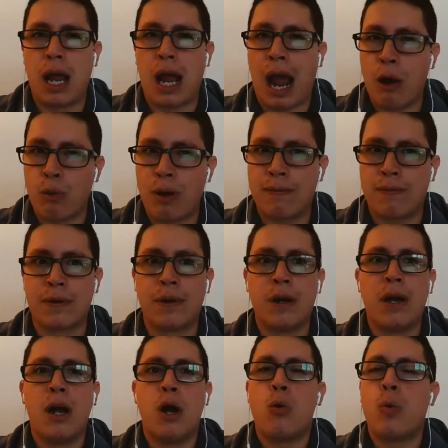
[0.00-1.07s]
However,
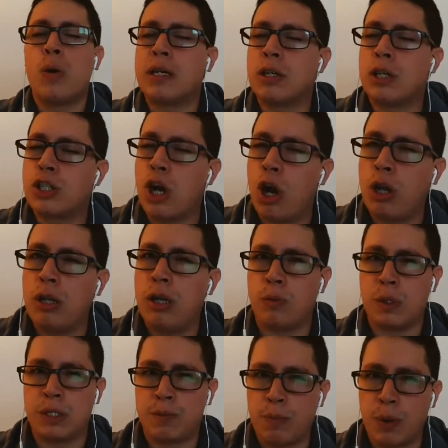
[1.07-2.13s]
we are not only
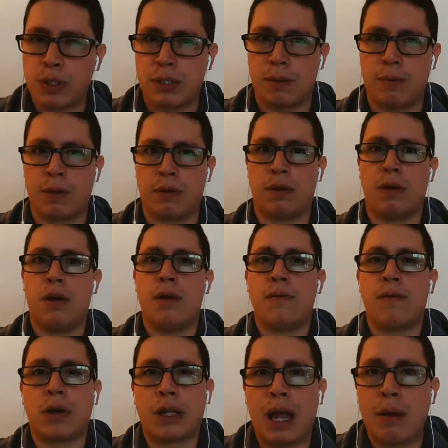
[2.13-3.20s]
responsible
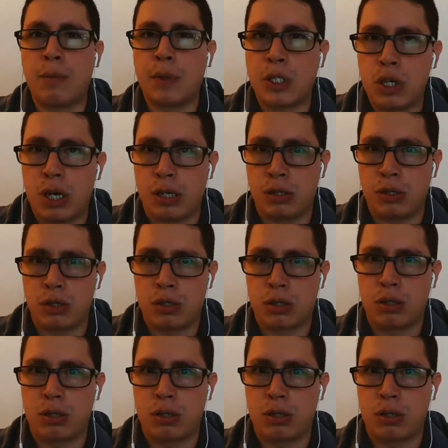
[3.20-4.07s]
for climate change,